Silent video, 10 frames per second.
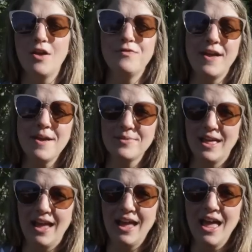our
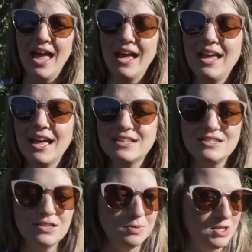family. It can
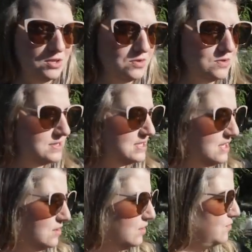still be used
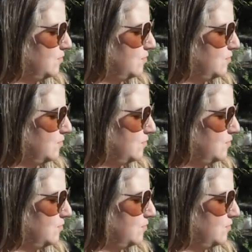either